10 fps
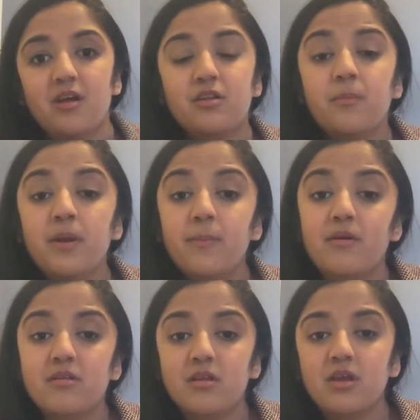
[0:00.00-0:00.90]
To me
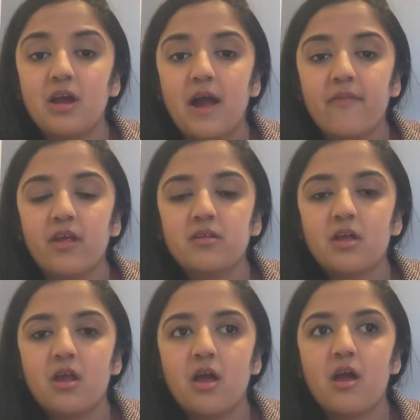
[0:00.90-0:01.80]
personally, I think
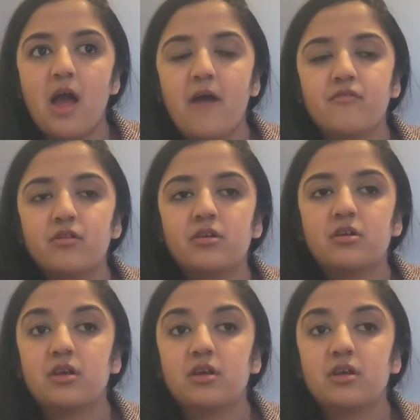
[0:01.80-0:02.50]
that after